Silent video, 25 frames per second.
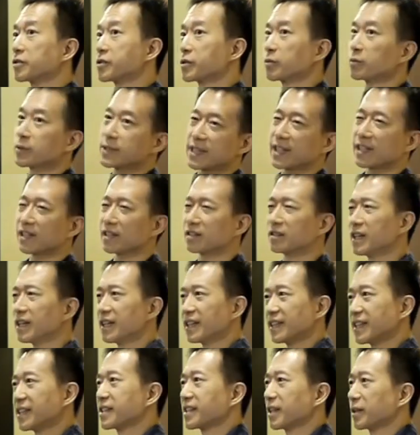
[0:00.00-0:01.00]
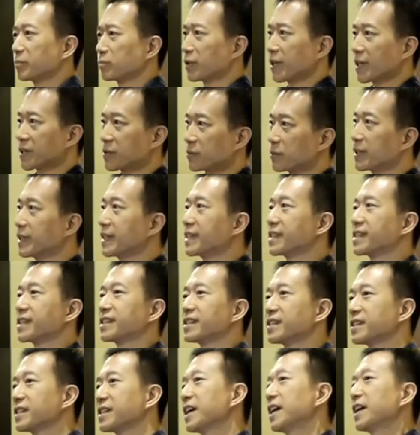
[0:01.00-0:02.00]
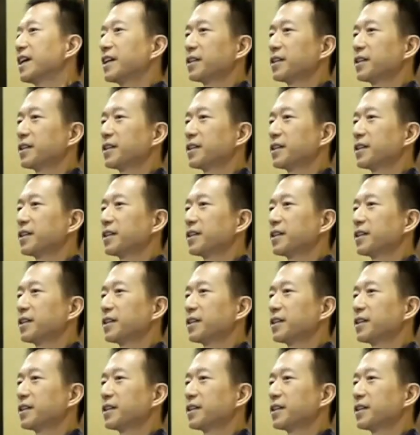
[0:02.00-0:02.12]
So we send out things like press releases,